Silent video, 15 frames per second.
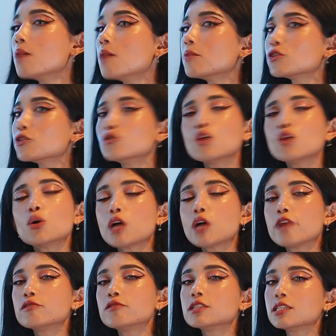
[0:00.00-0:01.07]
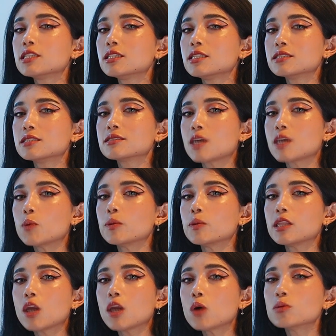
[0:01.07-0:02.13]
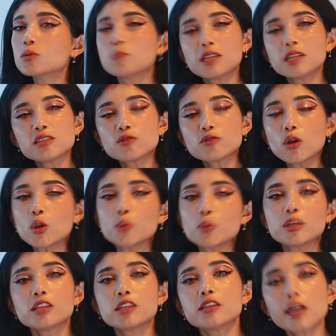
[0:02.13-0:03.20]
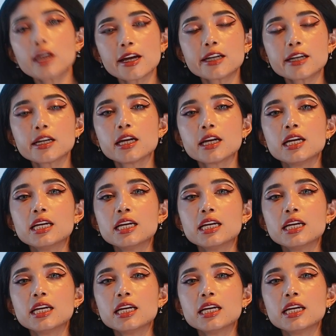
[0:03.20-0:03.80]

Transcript: But you know, everything is down below. Please follow me there.